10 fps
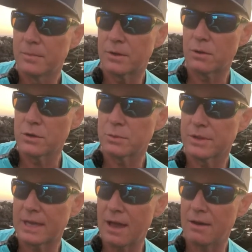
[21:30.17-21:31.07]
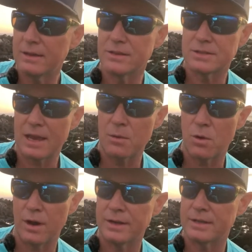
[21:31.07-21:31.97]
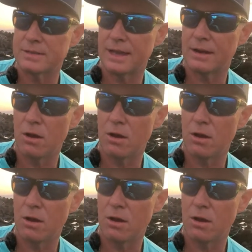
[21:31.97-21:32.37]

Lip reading: But of course, what the county and the state want is that,